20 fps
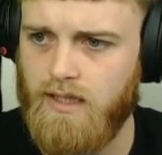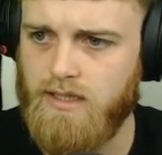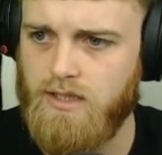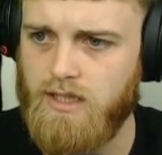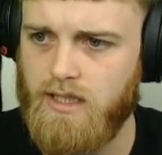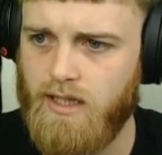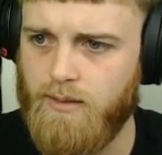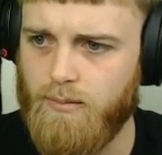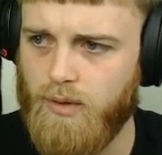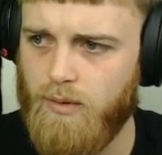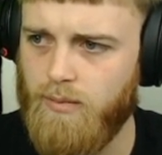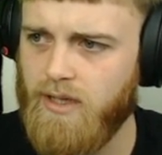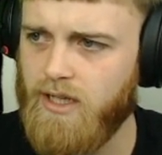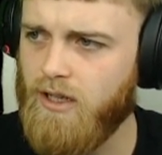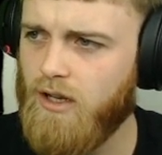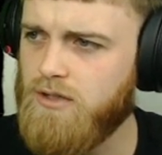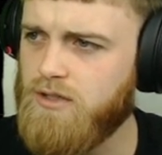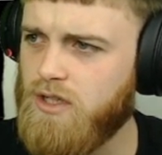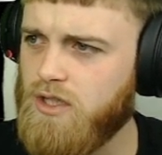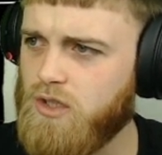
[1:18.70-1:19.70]
Actually, I'm probably
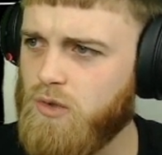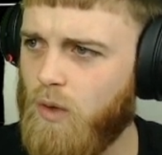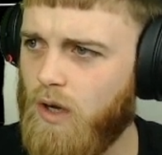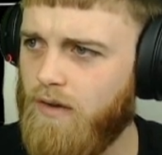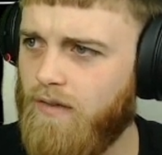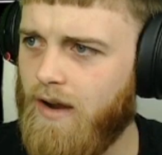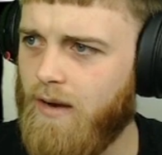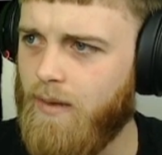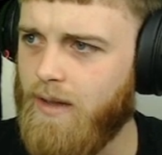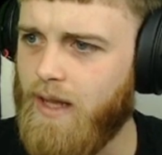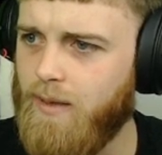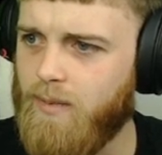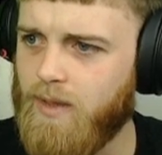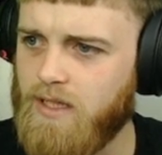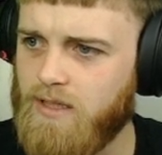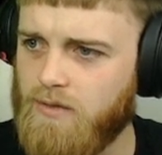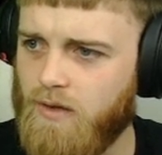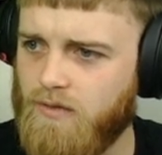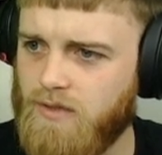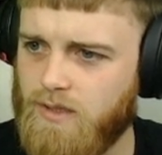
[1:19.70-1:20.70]
going to go to the 12-hour there
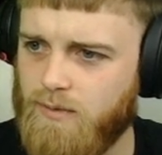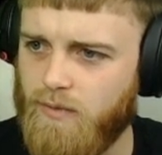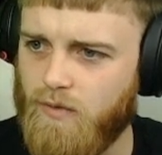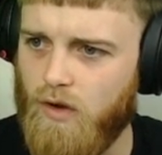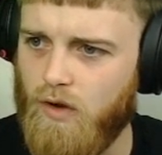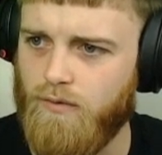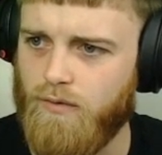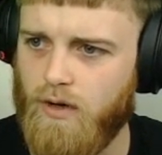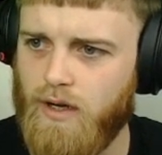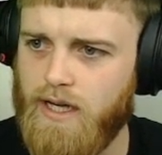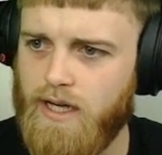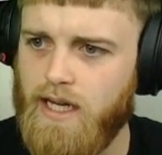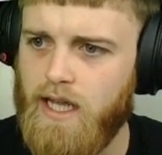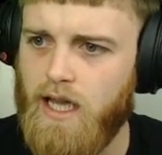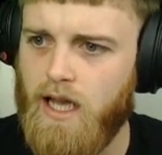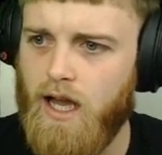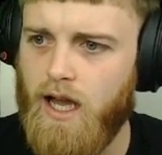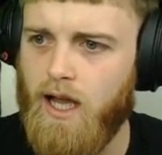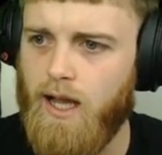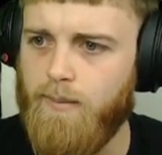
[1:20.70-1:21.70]
because obviously we've got a very
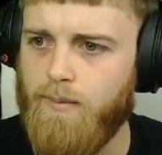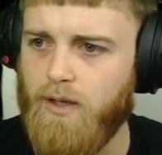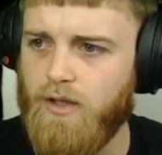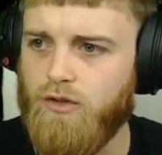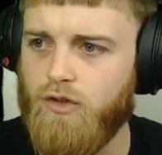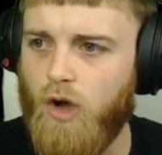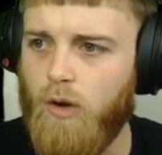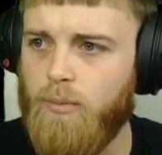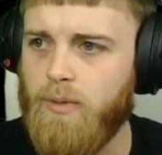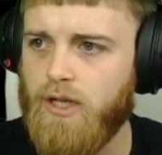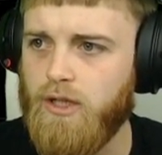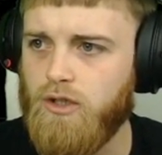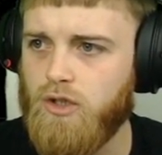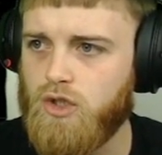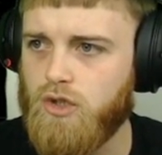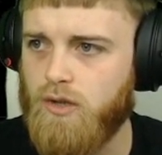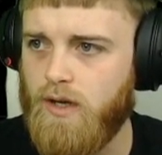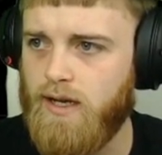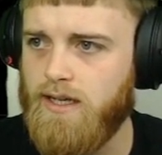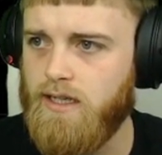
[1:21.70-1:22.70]
dominant
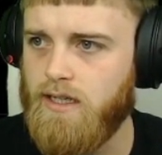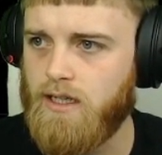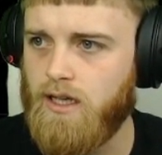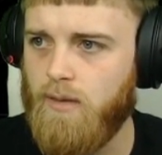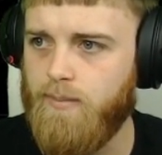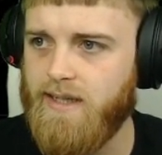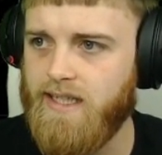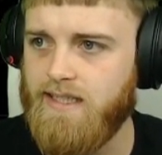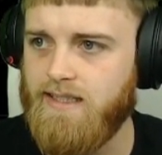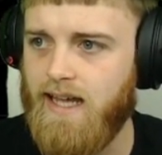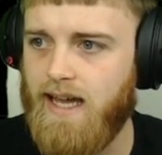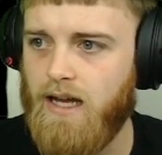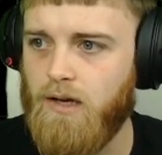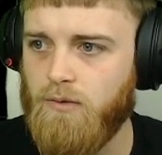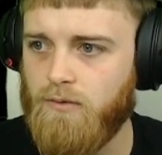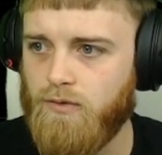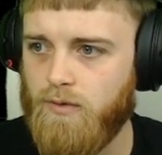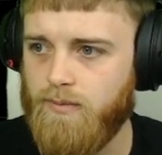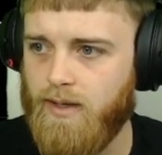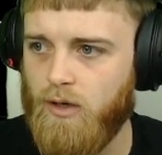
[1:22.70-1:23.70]
trend coming
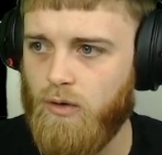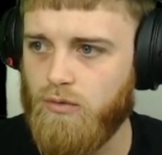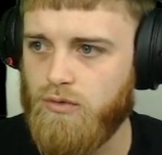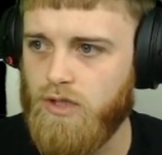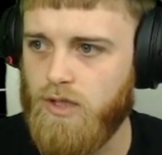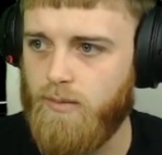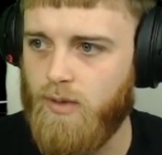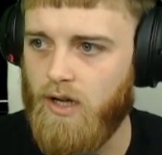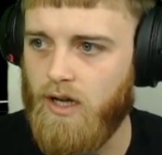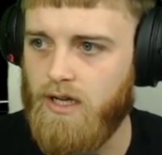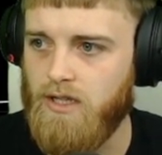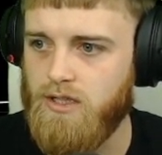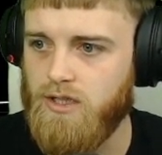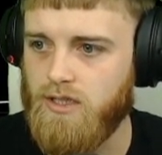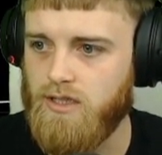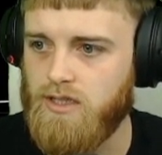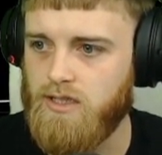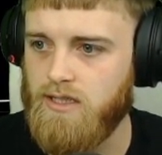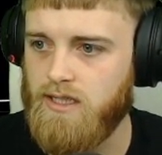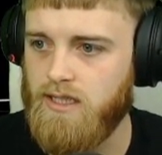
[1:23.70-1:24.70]
down from that all-time high, as you
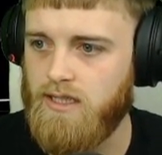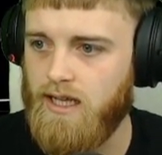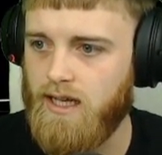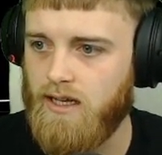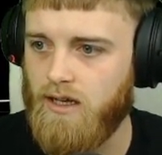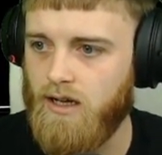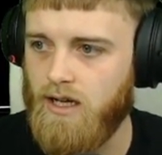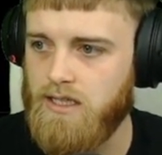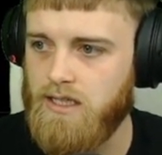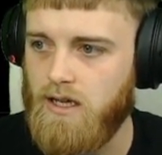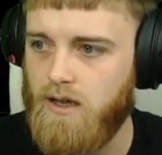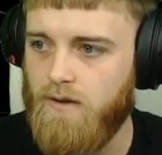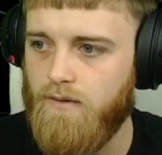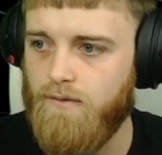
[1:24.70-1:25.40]
can see there, guys.